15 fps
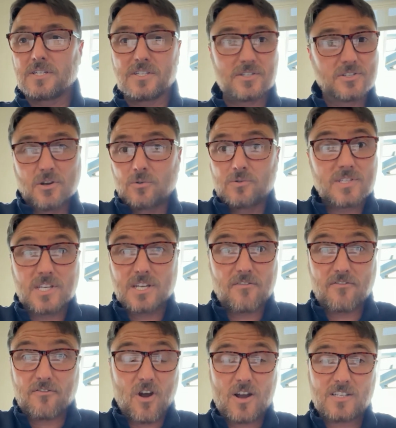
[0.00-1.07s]
Just don't send a
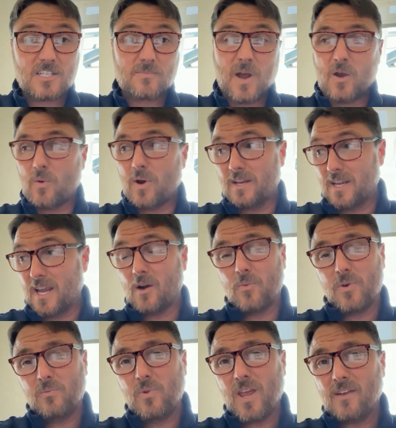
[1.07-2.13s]
frost my way. And yeah,
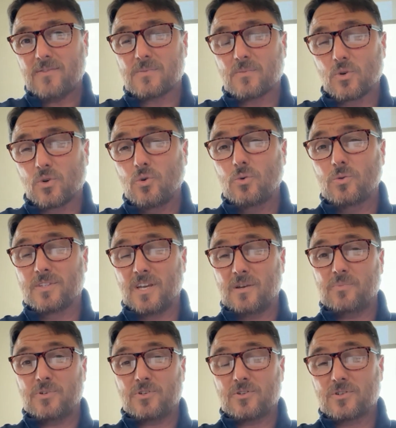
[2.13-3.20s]
we have some cool
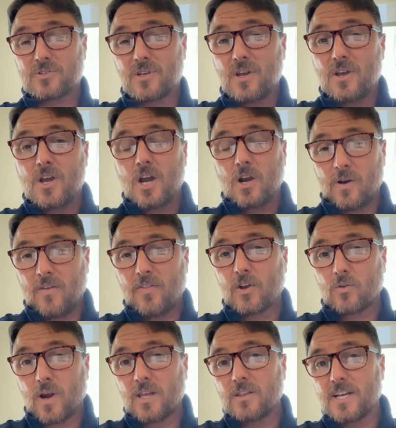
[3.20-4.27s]
temperatures around the
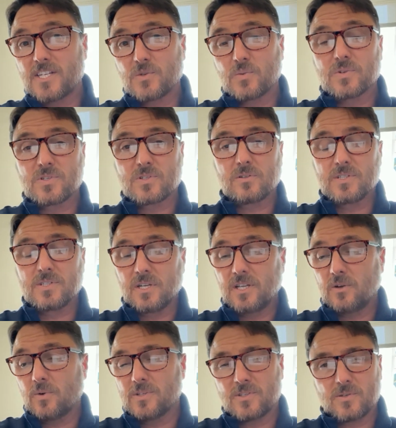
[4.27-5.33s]
Great Lakes we're still dealing with.